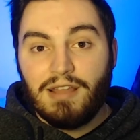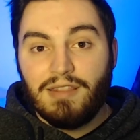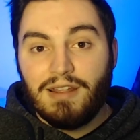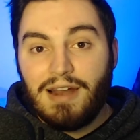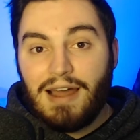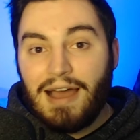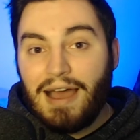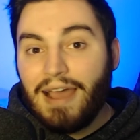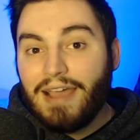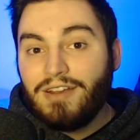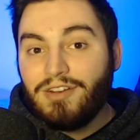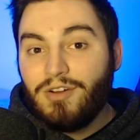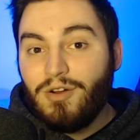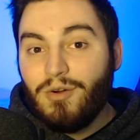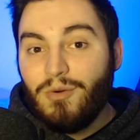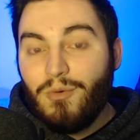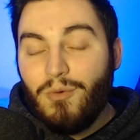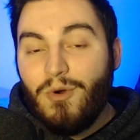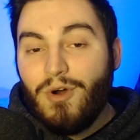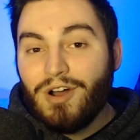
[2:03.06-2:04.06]
that I
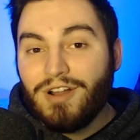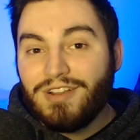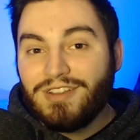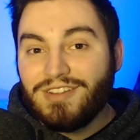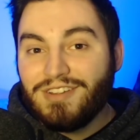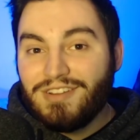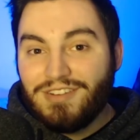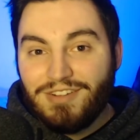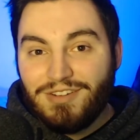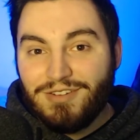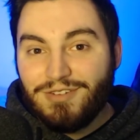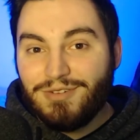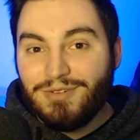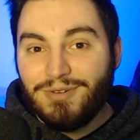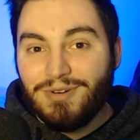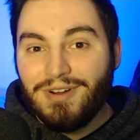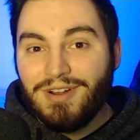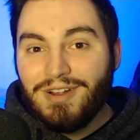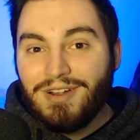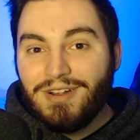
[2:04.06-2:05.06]
don't want to
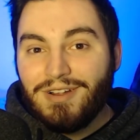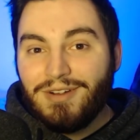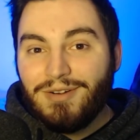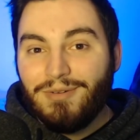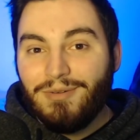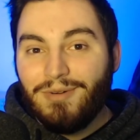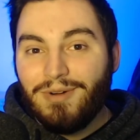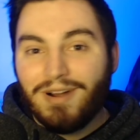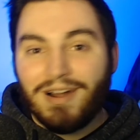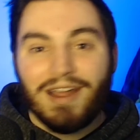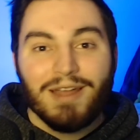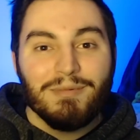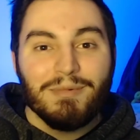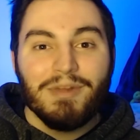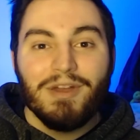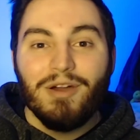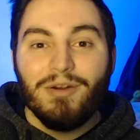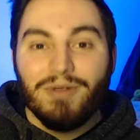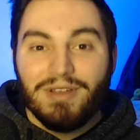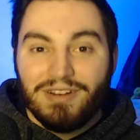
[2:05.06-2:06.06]
do what I'm
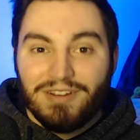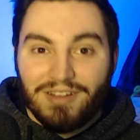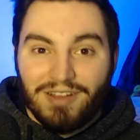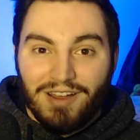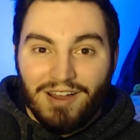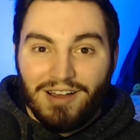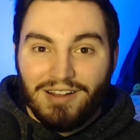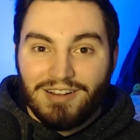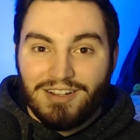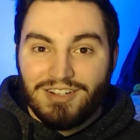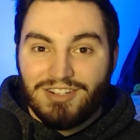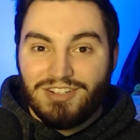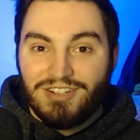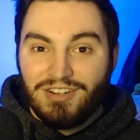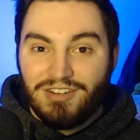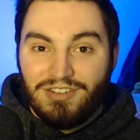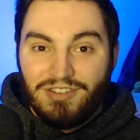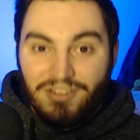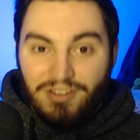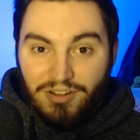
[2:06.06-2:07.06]
going to college
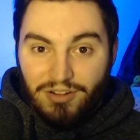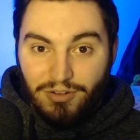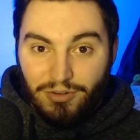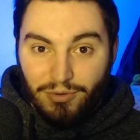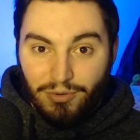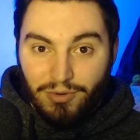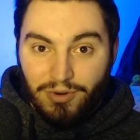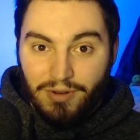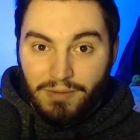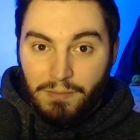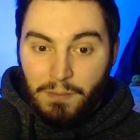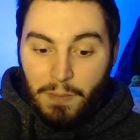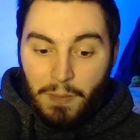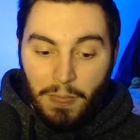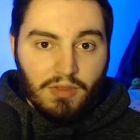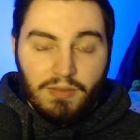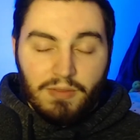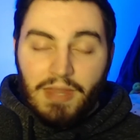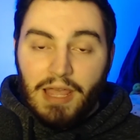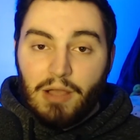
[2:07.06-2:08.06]
to do.
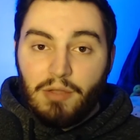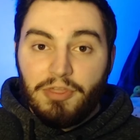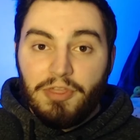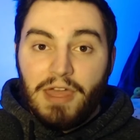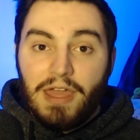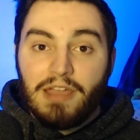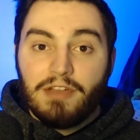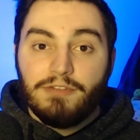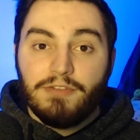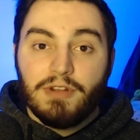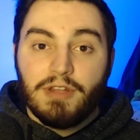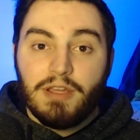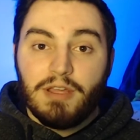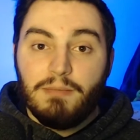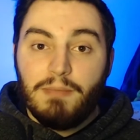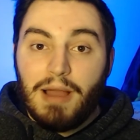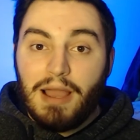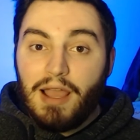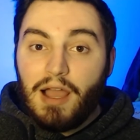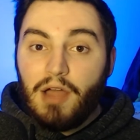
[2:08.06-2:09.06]
Now, thankfully,
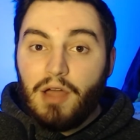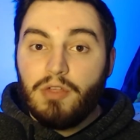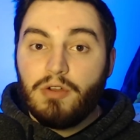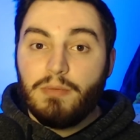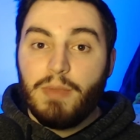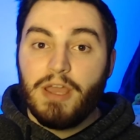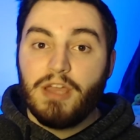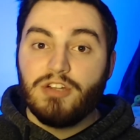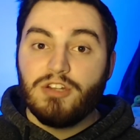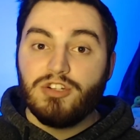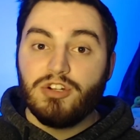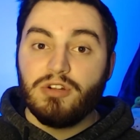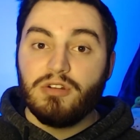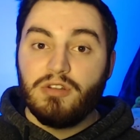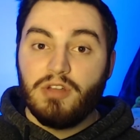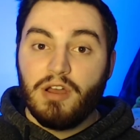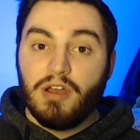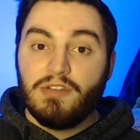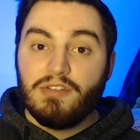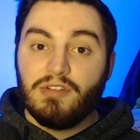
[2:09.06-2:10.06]
my other major
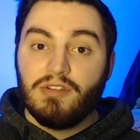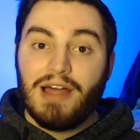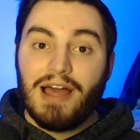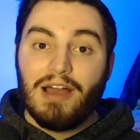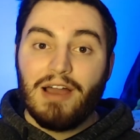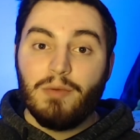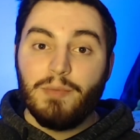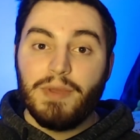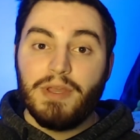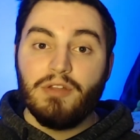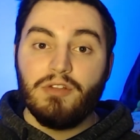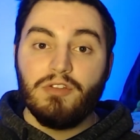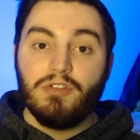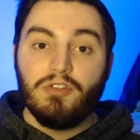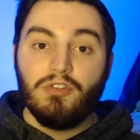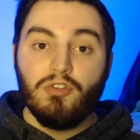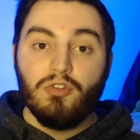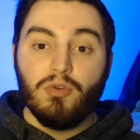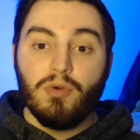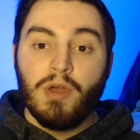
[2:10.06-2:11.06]
does allow me
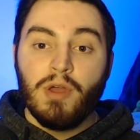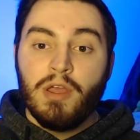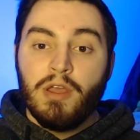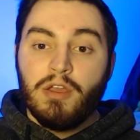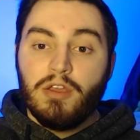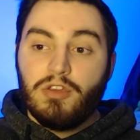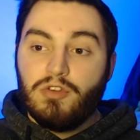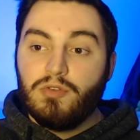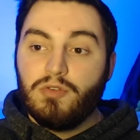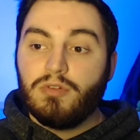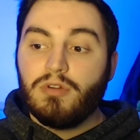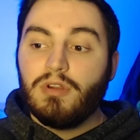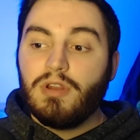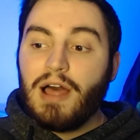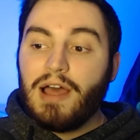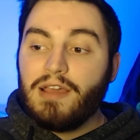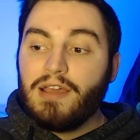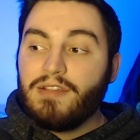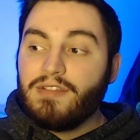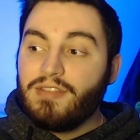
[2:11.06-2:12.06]
to
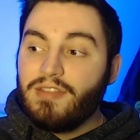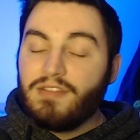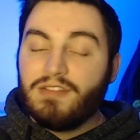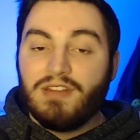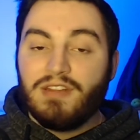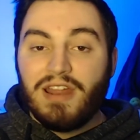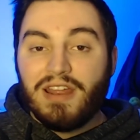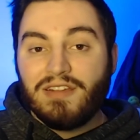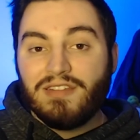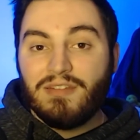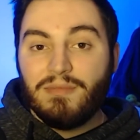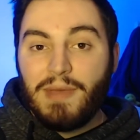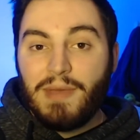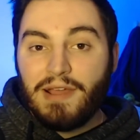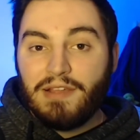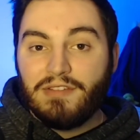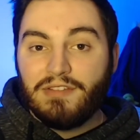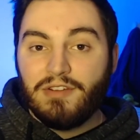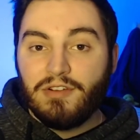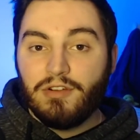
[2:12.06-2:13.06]
utilize this next
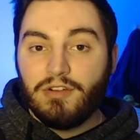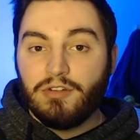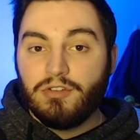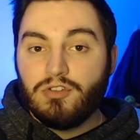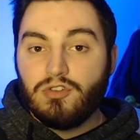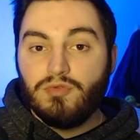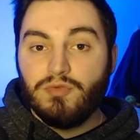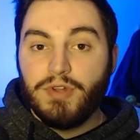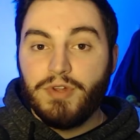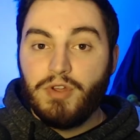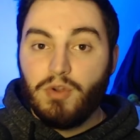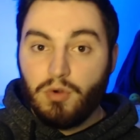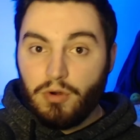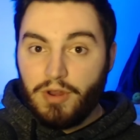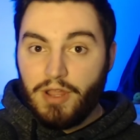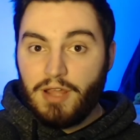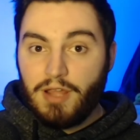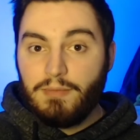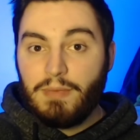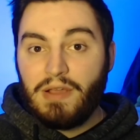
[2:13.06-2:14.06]
semester to
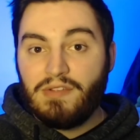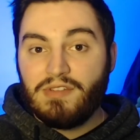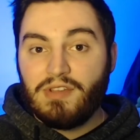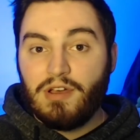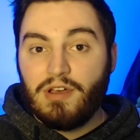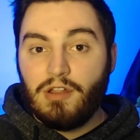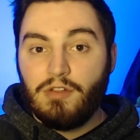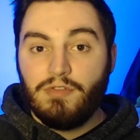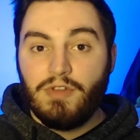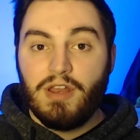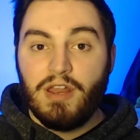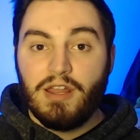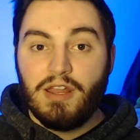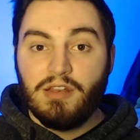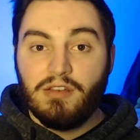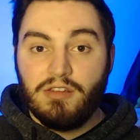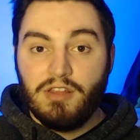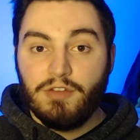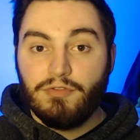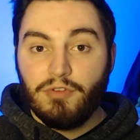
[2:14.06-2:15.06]
reorient myself in a
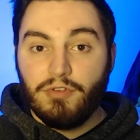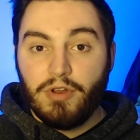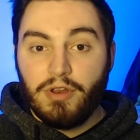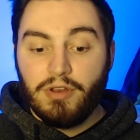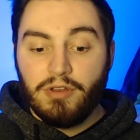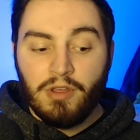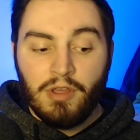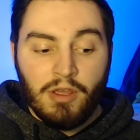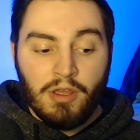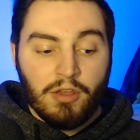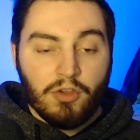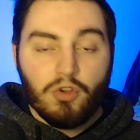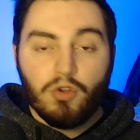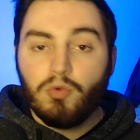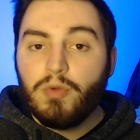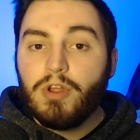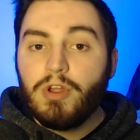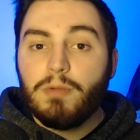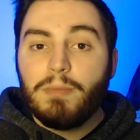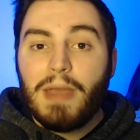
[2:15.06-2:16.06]
different
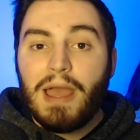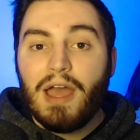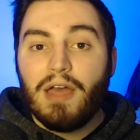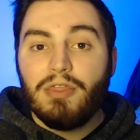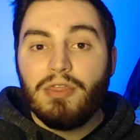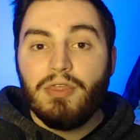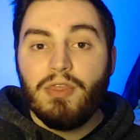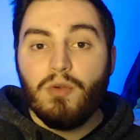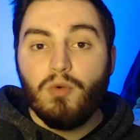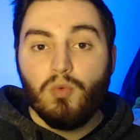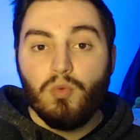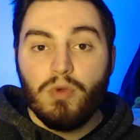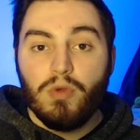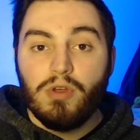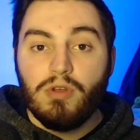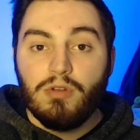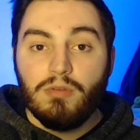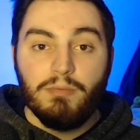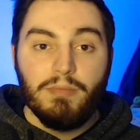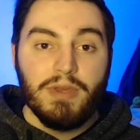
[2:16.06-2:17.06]
career path that
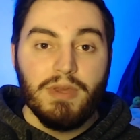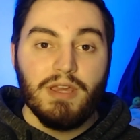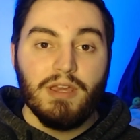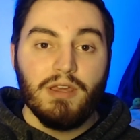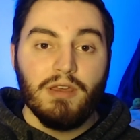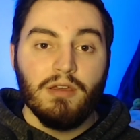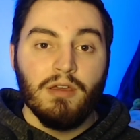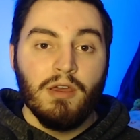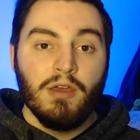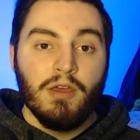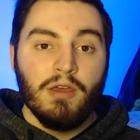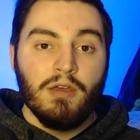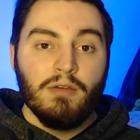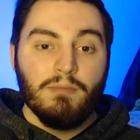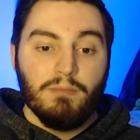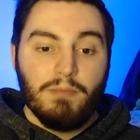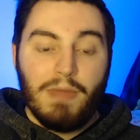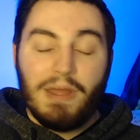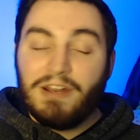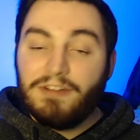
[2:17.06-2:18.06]
will be
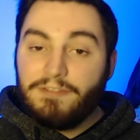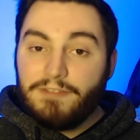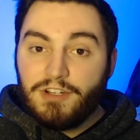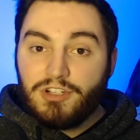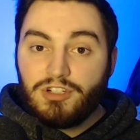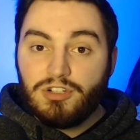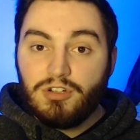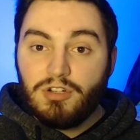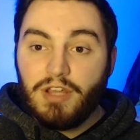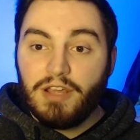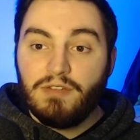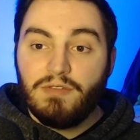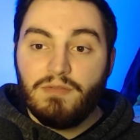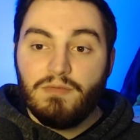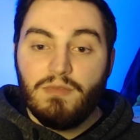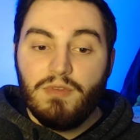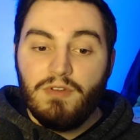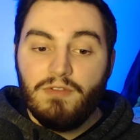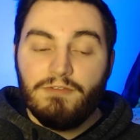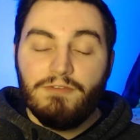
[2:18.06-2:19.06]
beneficial, like
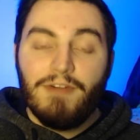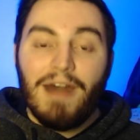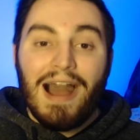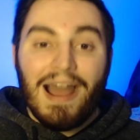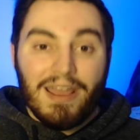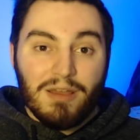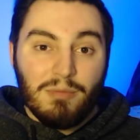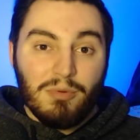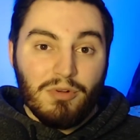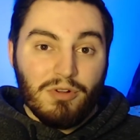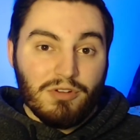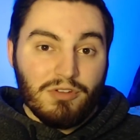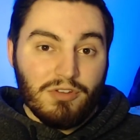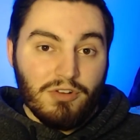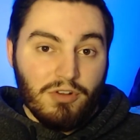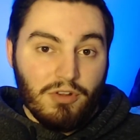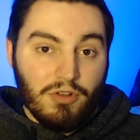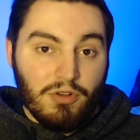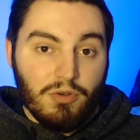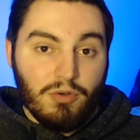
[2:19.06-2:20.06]
viable to
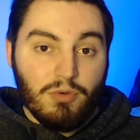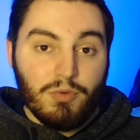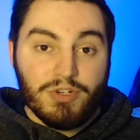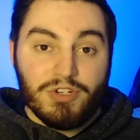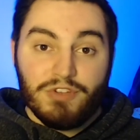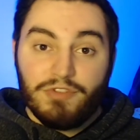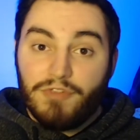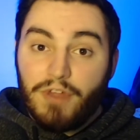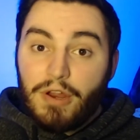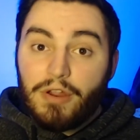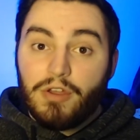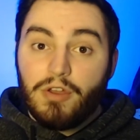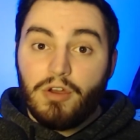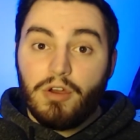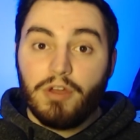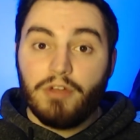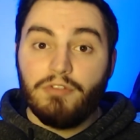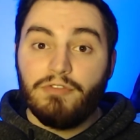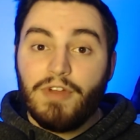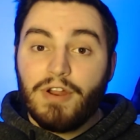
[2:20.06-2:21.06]
do, which is very
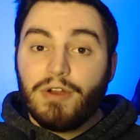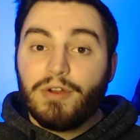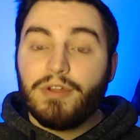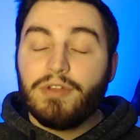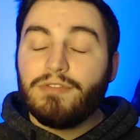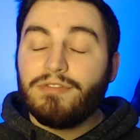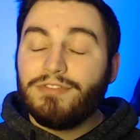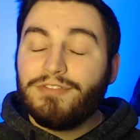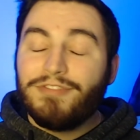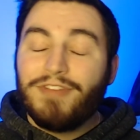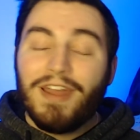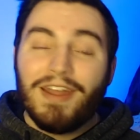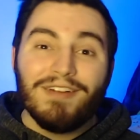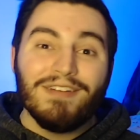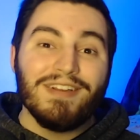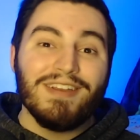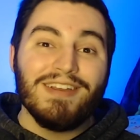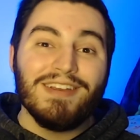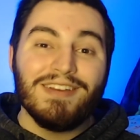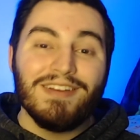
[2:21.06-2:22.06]
good, very,
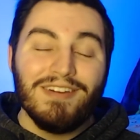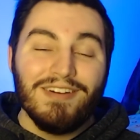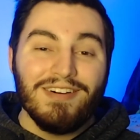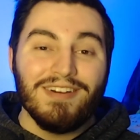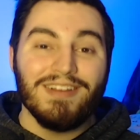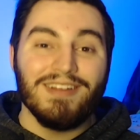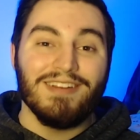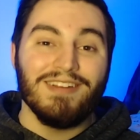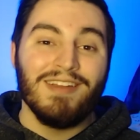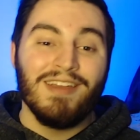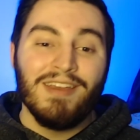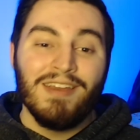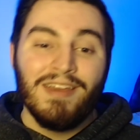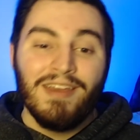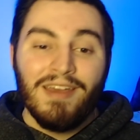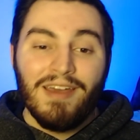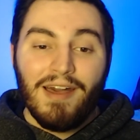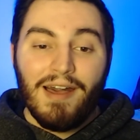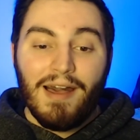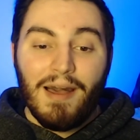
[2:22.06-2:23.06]
very good.
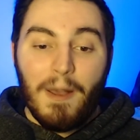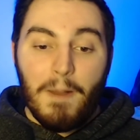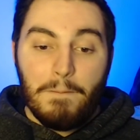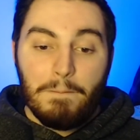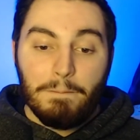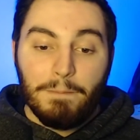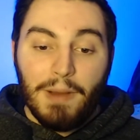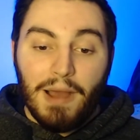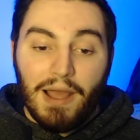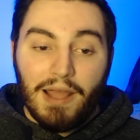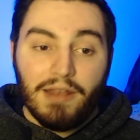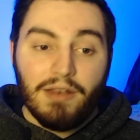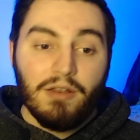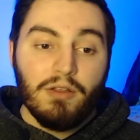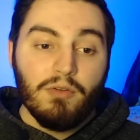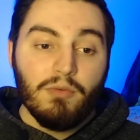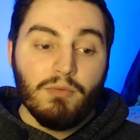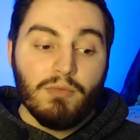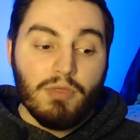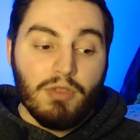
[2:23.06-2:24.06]
But
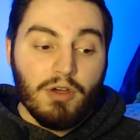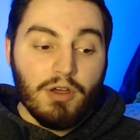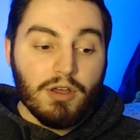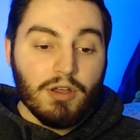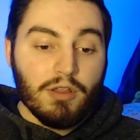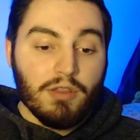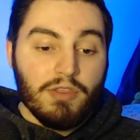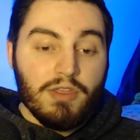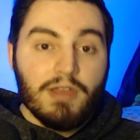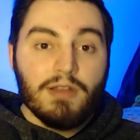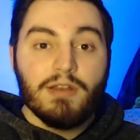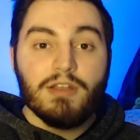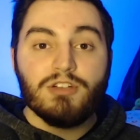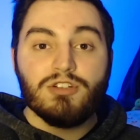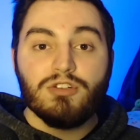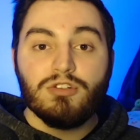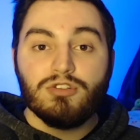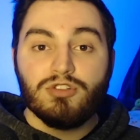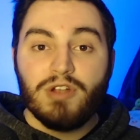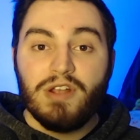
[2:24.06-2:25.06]
the
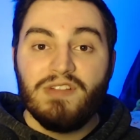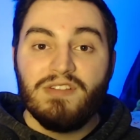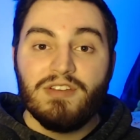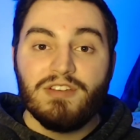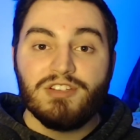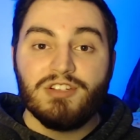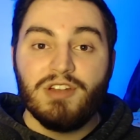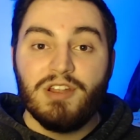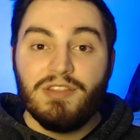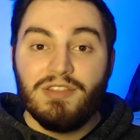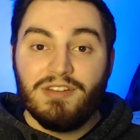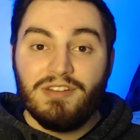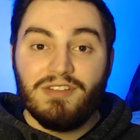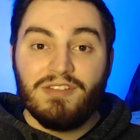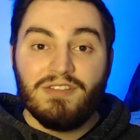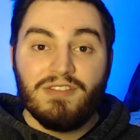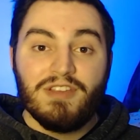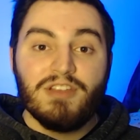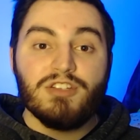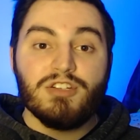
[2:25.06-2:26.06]
initial transition and the
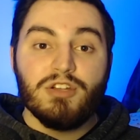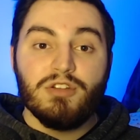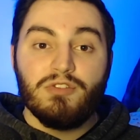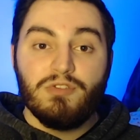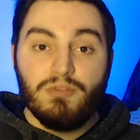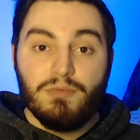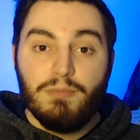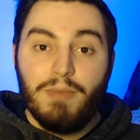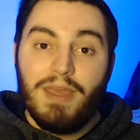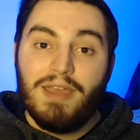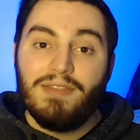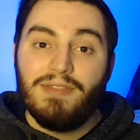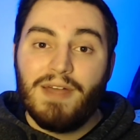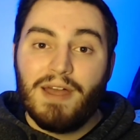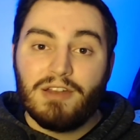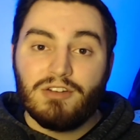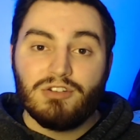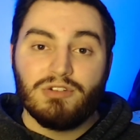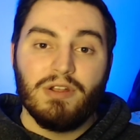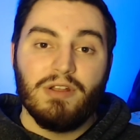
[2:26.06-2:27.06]
decision to make
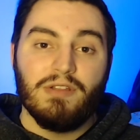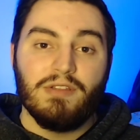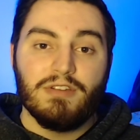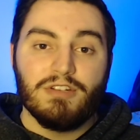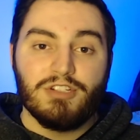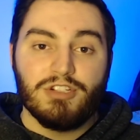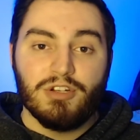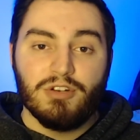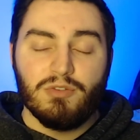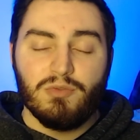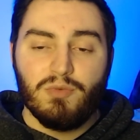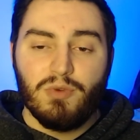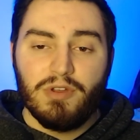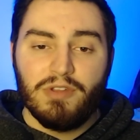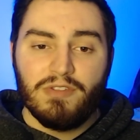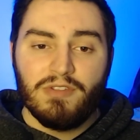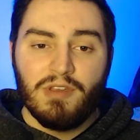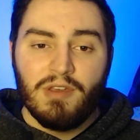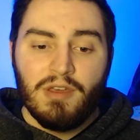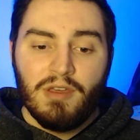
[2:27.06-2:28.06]
that transition was